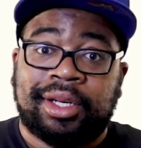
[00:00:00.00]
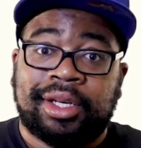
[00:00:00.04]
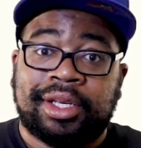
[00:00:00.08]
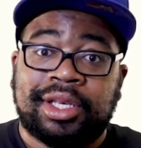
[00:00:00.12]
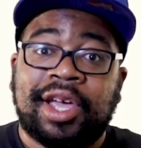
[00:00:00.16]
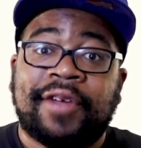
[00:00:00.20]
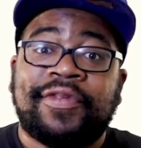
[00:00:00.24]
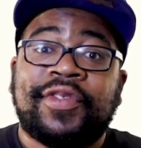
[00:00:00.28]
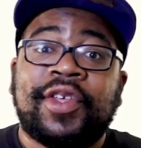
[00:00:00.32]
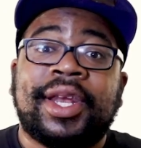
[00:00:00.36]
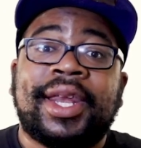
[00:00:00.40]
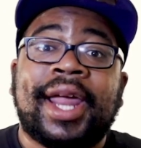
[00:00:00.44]

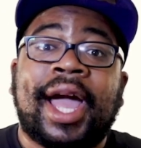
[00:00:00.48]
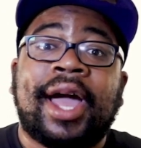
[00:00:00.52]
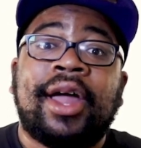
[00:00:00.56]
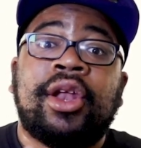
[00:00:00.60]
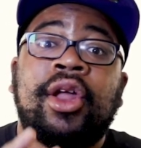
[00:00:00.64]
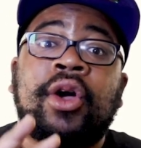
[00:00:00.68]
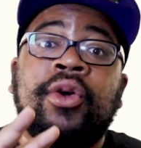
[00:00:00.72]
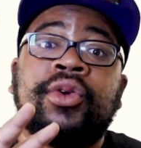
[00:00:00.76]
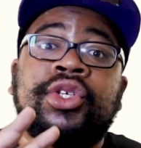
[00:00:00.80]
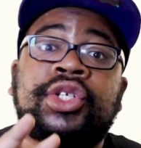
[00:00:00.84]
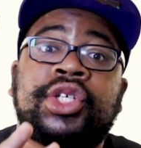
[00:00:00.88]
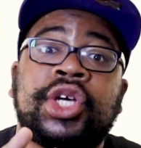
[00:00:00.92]
You have to
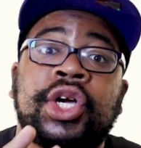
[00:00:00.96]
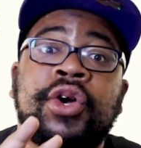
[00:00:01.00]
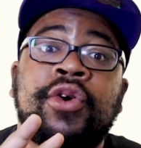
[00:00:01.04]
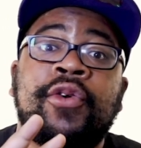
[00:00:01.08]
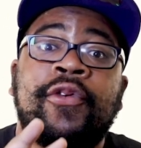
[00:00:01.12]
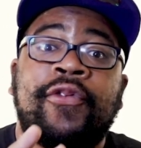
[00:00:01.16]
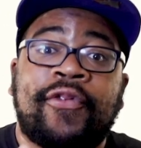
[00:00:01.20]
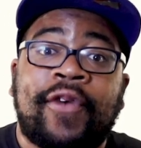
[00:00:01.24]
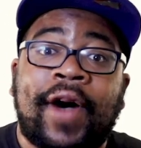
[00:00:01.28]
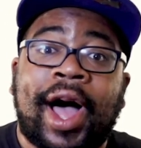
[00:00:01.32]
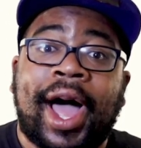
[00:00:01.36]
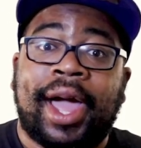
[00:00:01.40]
download 2
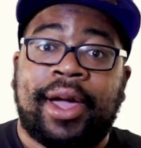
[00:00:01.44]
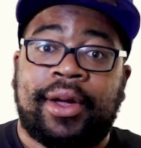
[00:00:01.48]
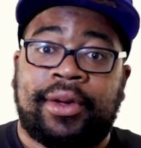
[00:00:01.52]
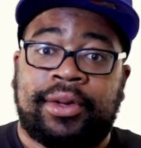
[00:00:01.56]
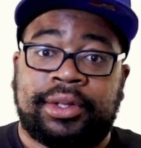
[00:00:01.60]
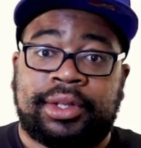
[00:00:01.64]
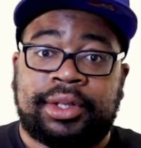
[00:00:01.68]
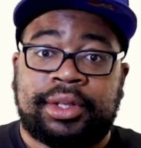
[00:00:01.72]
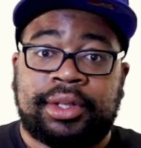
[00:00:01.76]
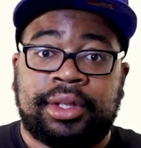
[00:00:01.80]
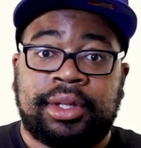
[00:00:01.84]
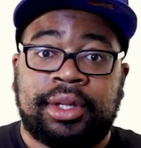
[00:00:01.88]

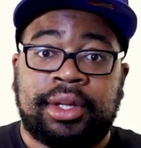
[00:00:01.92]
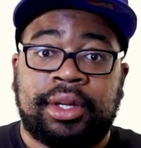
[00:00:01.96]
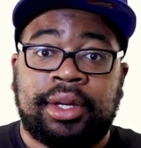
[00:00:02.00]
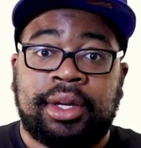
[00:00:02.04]
files.